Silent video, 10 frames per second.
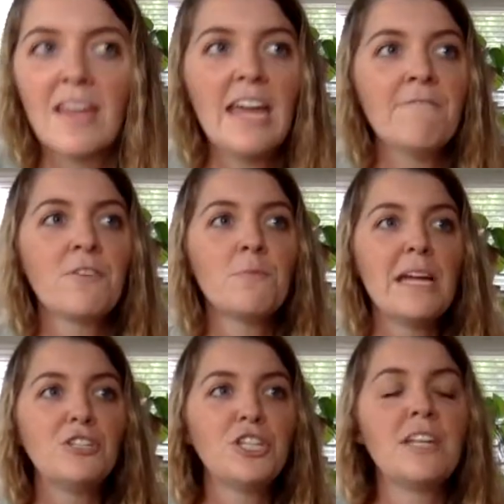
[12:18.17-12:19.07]

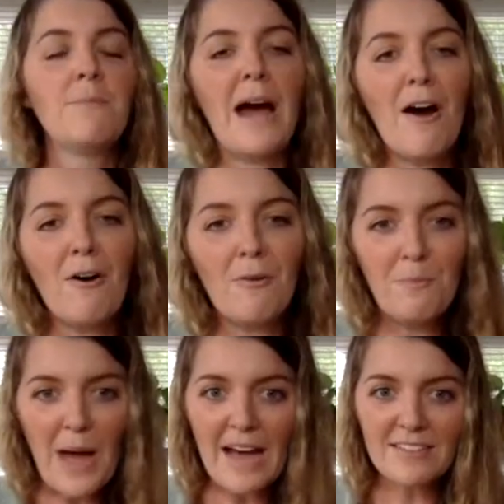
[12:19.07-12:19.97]
information
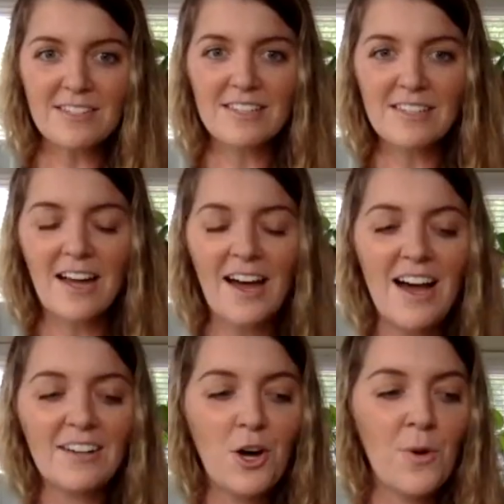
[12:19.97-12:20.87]
about bats
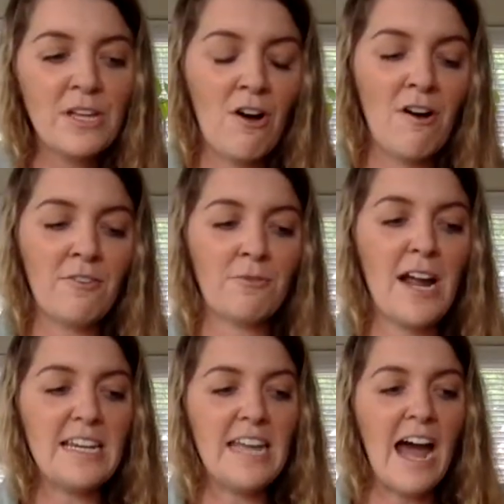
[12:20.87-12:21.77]
going on
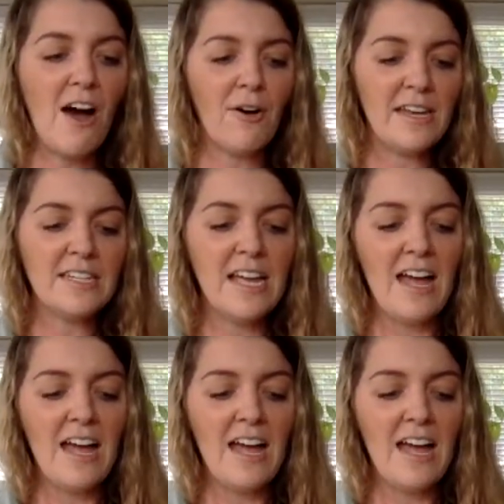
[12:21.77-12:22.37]
right now, and